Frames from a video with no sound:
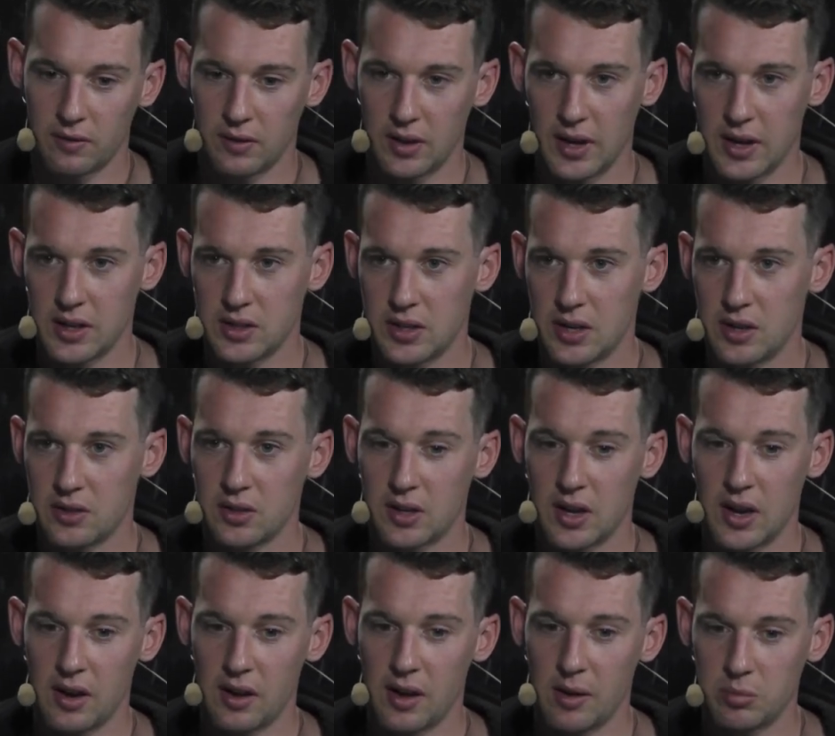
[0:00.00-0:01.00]
like I said, it was
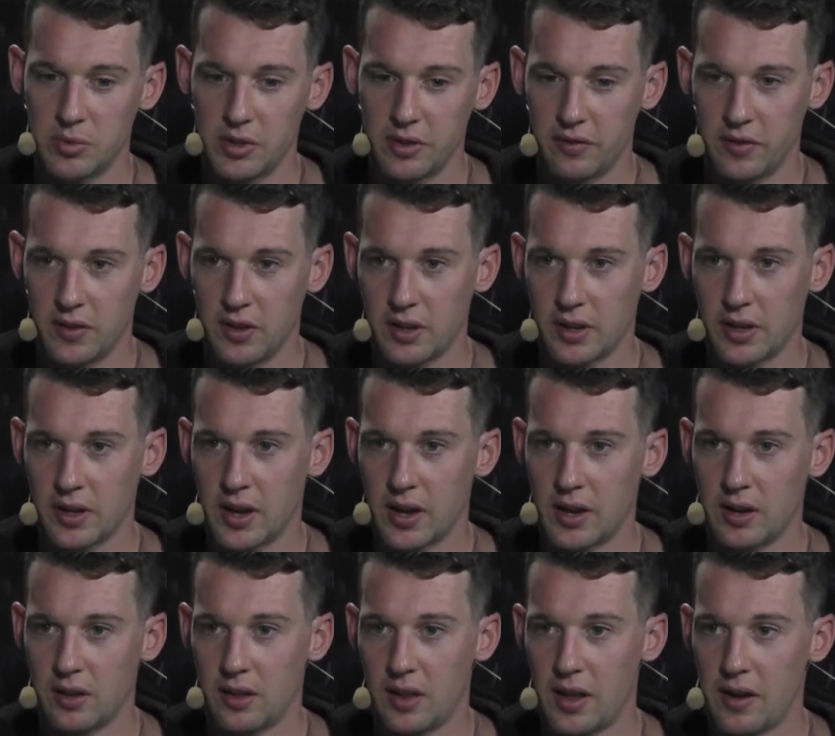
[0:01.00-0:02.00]
kind of empty feeling,
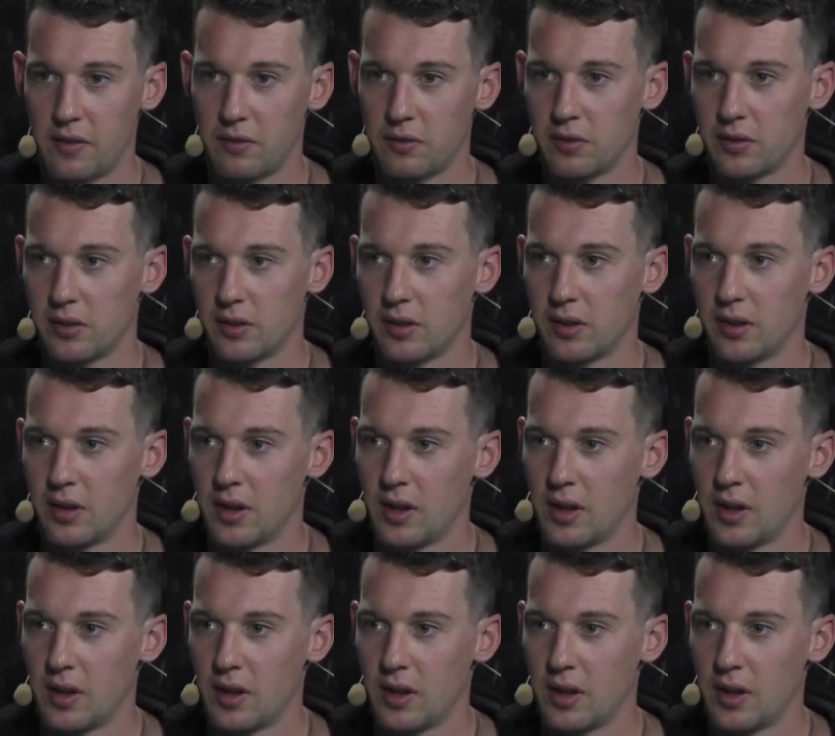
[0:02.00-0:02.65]
kind of left.